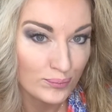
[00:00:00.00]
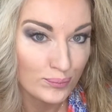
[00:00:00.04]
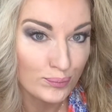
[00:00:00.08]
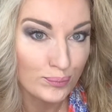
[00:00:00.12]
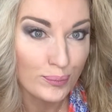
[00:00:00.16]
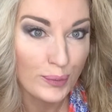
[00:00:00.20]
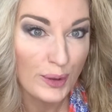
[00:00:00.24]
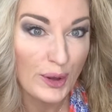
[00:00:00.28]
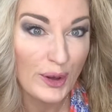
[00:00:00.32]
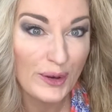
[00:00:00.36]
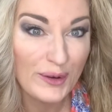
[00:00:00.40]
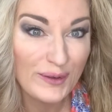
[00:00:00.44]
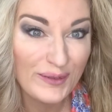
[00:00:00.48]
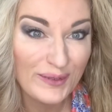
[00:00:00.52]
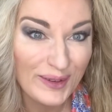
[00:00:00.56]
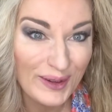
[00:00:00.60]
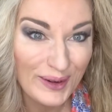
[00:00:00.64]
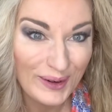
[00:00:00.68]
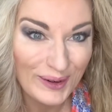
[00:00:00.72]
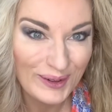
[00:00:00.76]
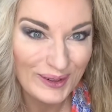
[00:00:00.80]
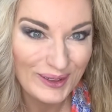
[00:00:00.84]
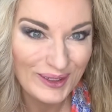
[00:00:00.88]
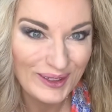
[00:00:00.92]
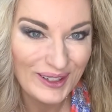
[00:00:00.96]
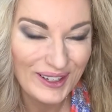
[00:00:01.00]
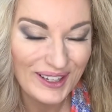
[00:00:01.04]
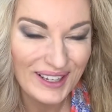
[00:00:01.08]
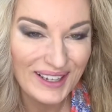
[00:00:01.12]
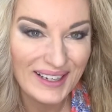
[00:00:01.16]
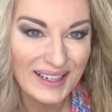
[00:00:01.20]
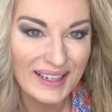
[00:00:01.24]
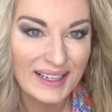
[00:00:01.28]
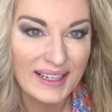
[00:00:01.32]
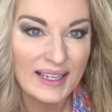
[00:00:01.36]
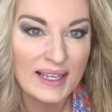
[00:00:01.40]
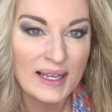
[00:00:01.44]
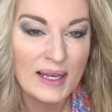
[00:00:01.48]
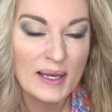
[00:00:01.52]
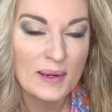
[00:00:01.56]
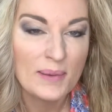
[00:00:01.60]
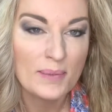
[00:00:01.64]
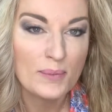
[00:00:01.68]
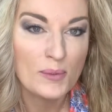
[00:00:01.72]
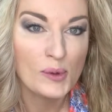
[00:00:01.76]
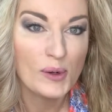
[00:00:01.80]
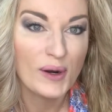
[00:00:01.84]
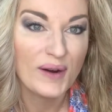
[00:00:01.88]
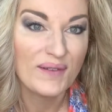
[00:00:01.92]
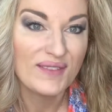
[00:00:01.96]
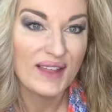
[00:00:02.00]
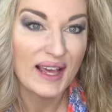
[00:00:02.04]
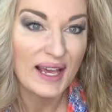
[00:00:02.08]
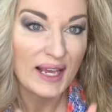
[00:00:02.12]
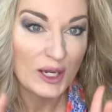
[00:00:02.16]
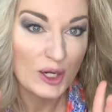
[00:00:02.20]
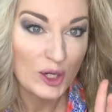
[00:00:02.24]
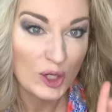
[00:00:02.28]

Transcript: poofier look, more of that